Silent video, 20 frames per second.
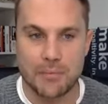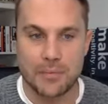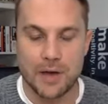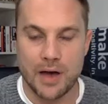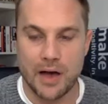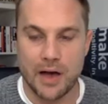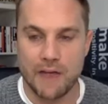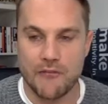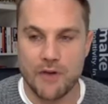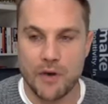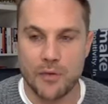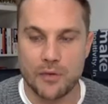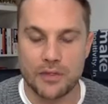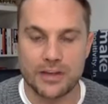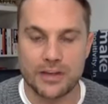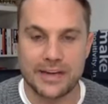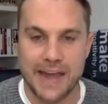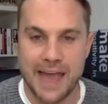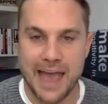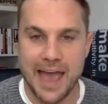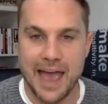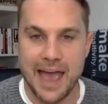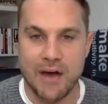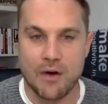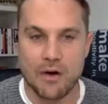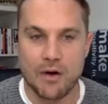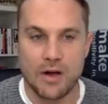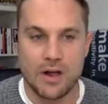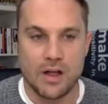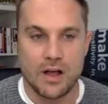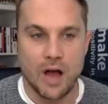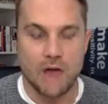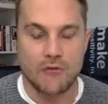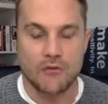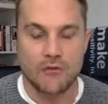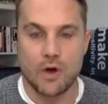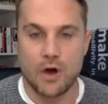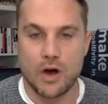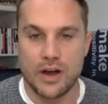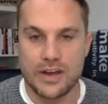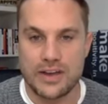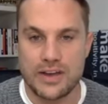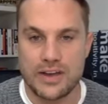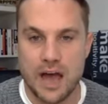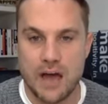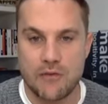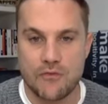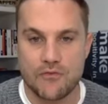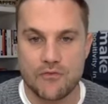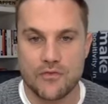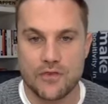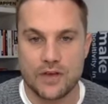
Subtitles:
but I felt that now I've got enough